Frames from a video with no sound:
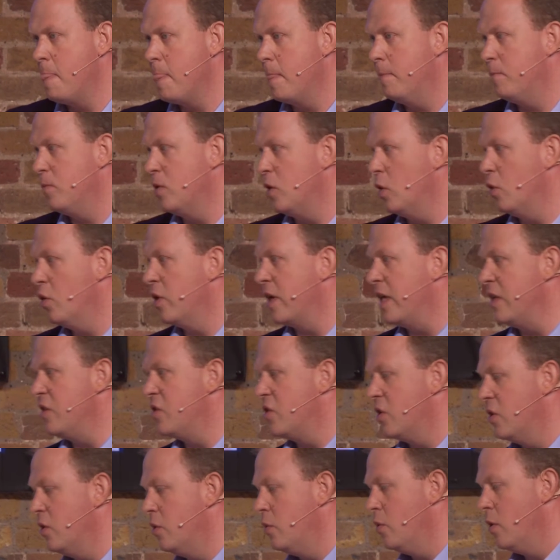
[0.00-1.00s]
You're looking
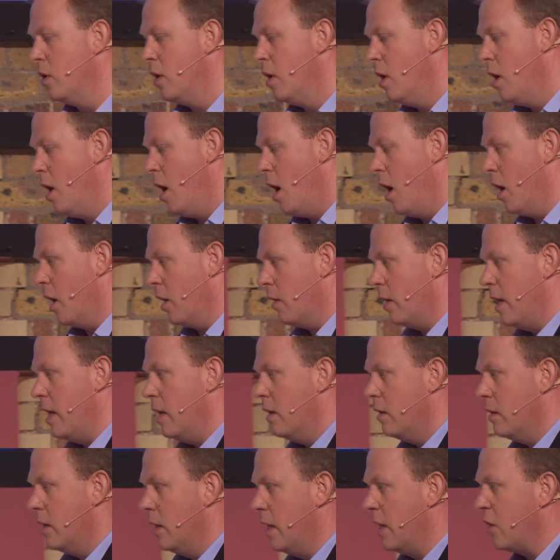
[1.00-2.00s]
to
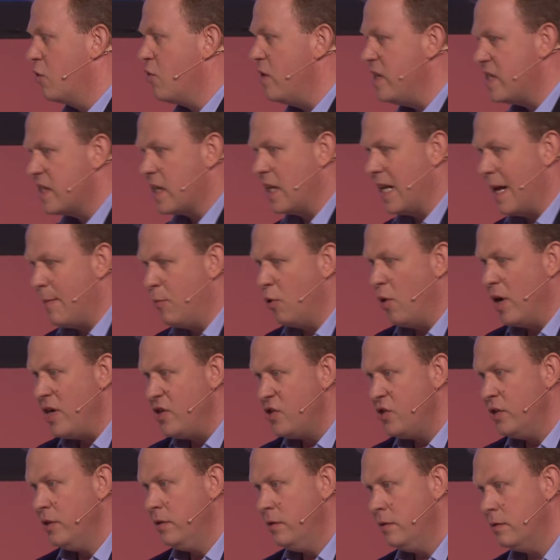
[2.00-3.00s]
increase
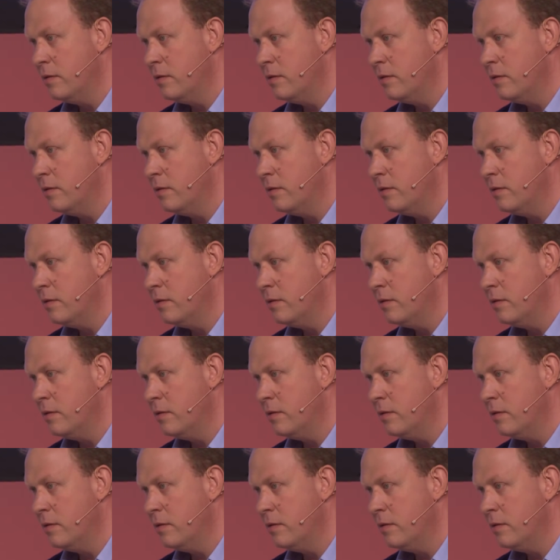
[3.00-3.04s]
collaboration.